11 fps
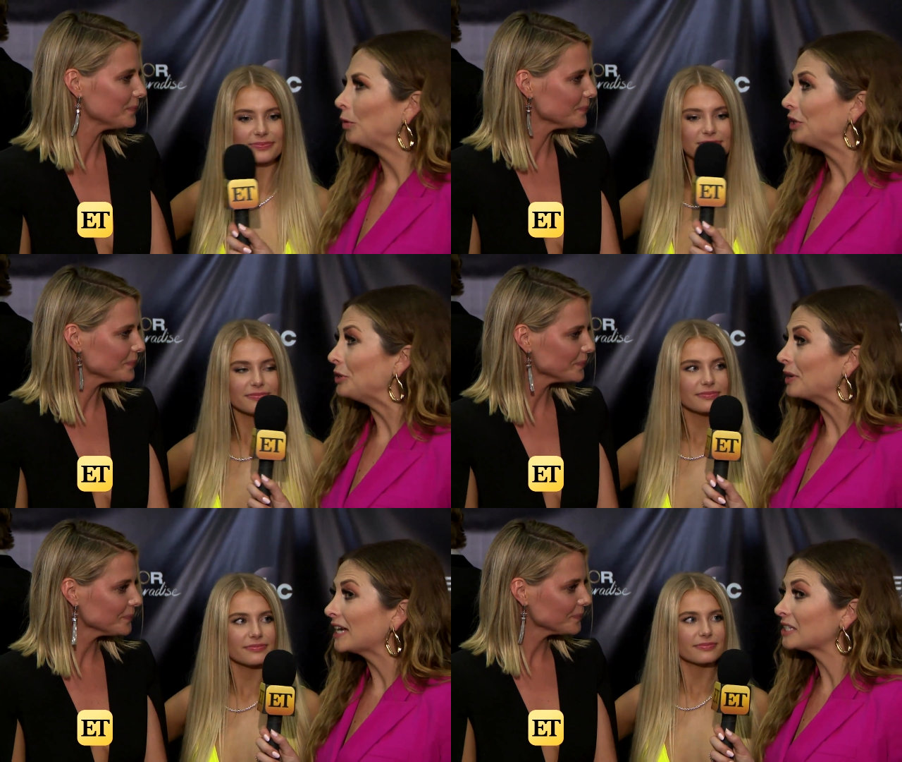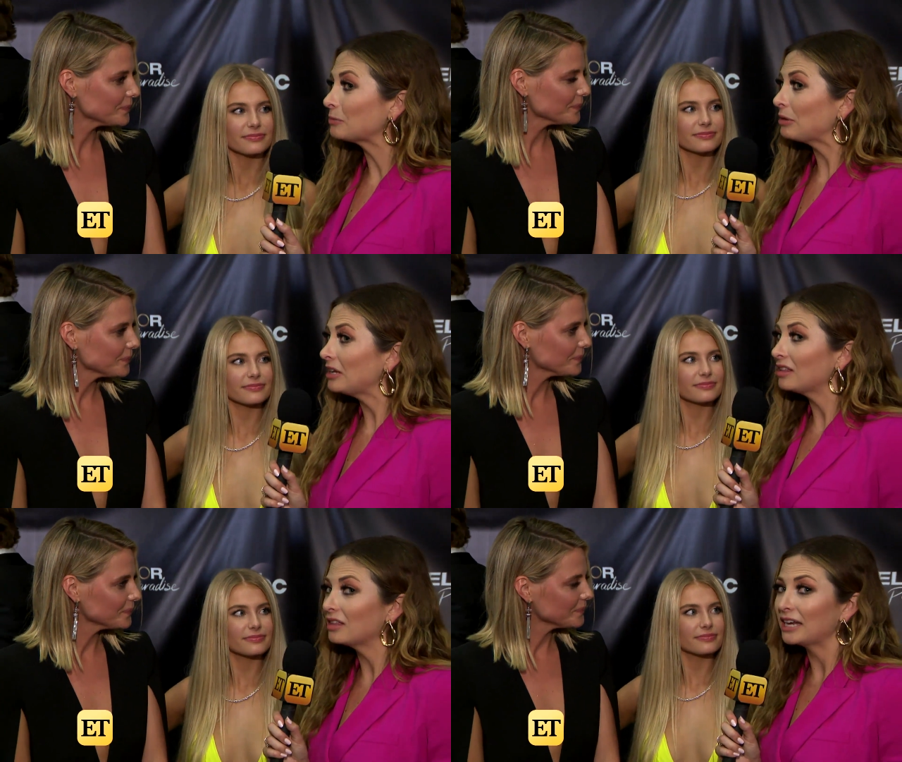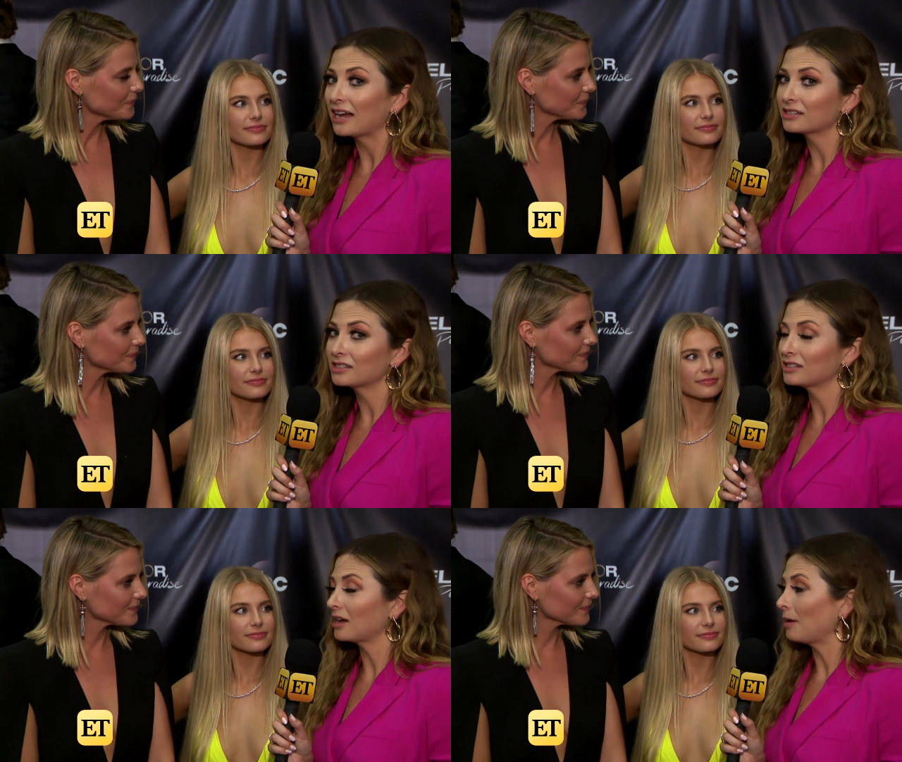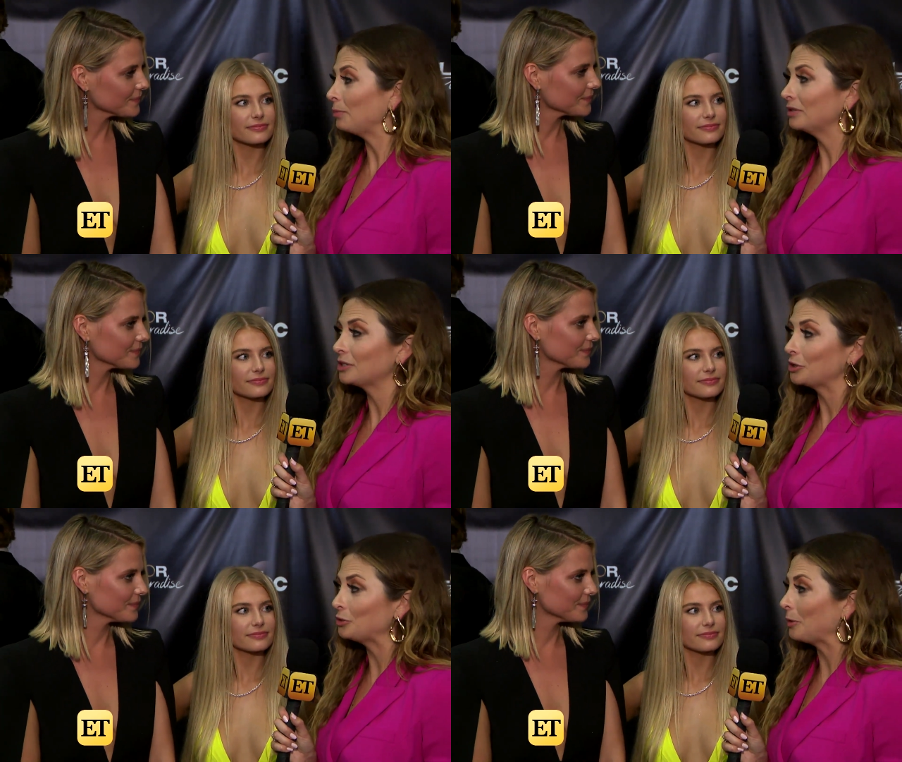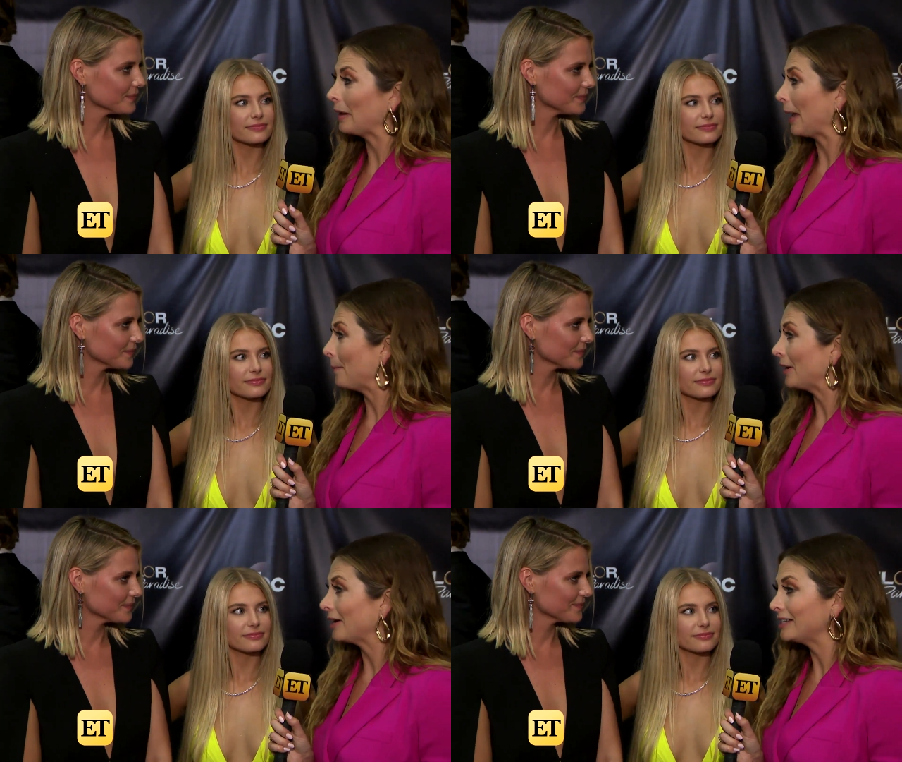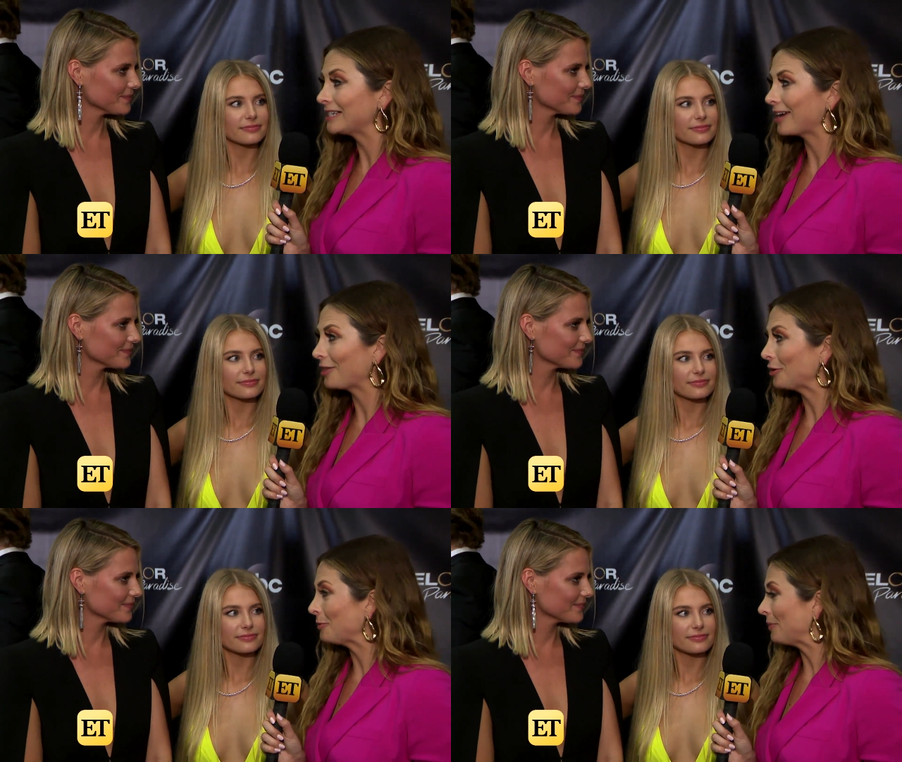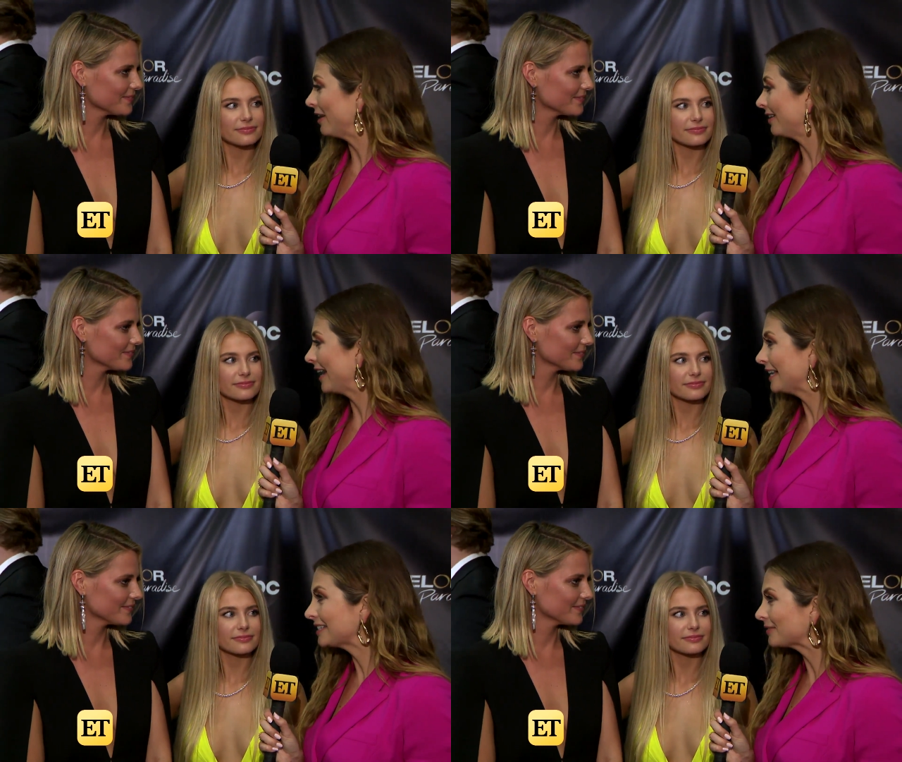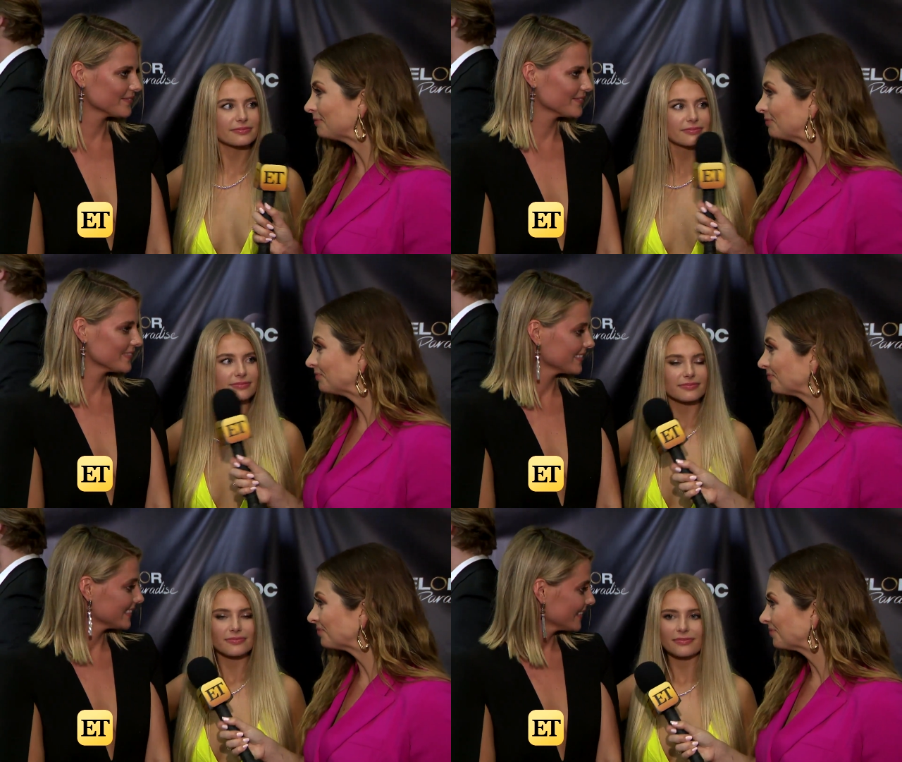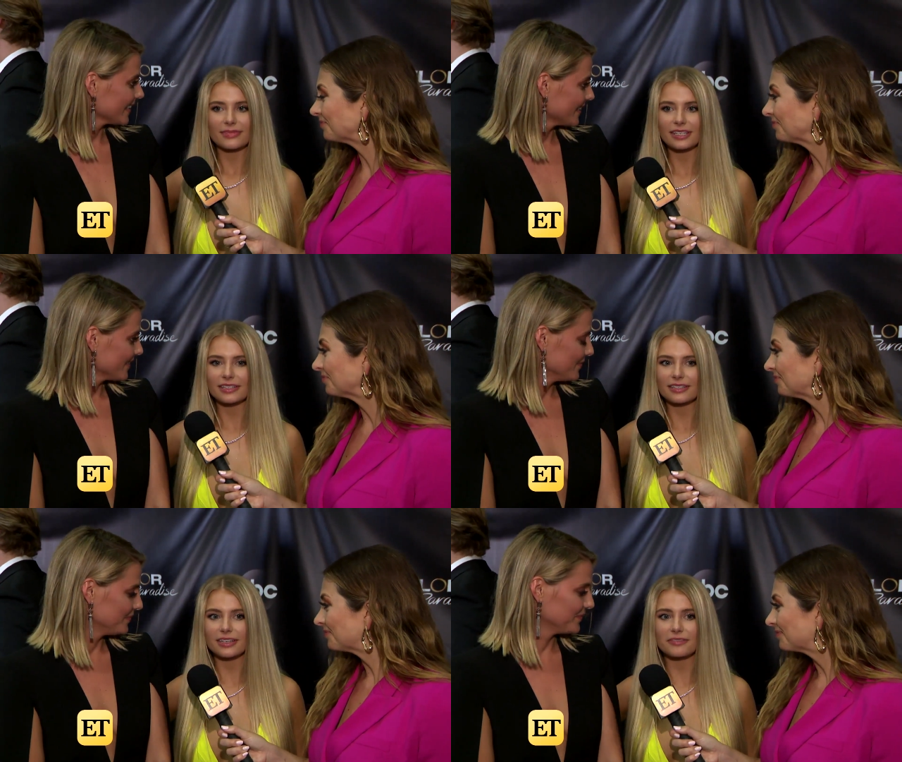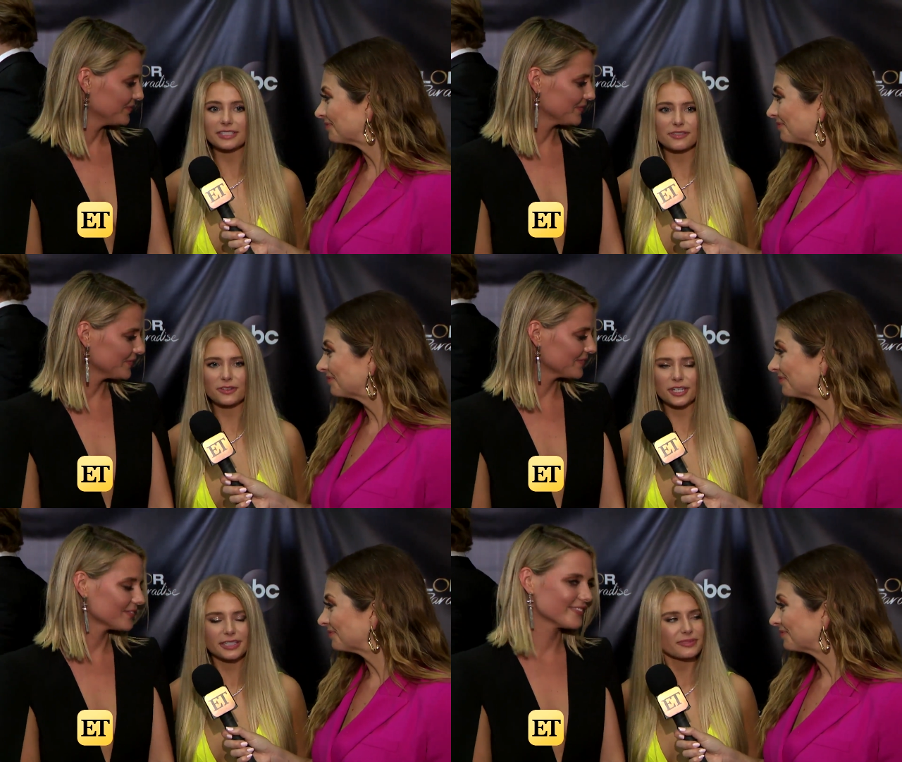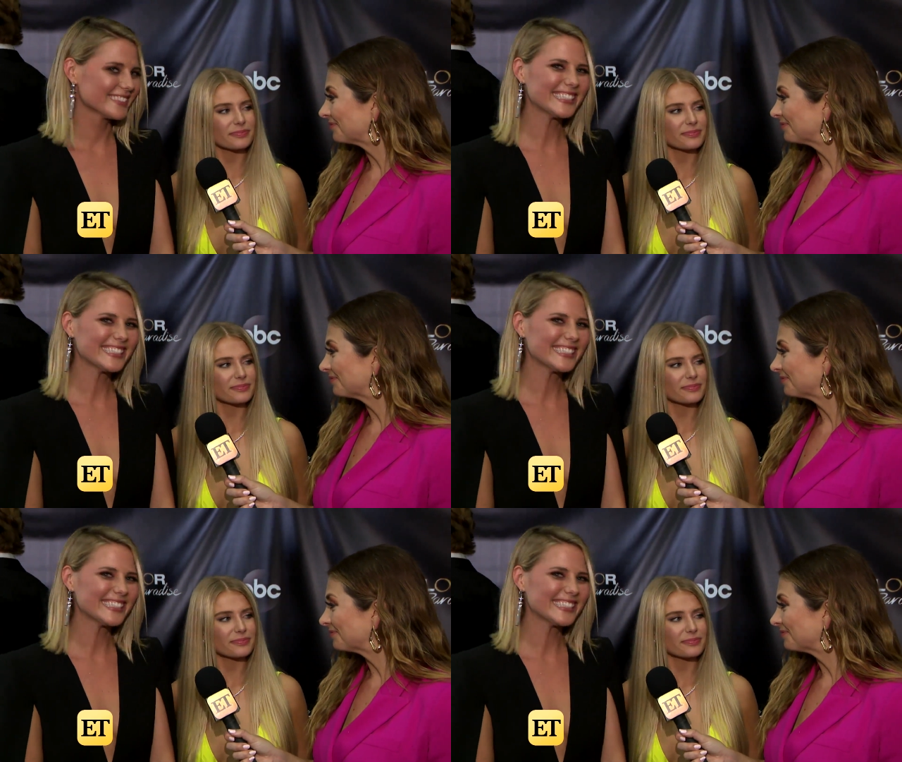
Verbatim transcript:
Speaker 1: Will you guys be the next couple to get married together in paradise? If it's free.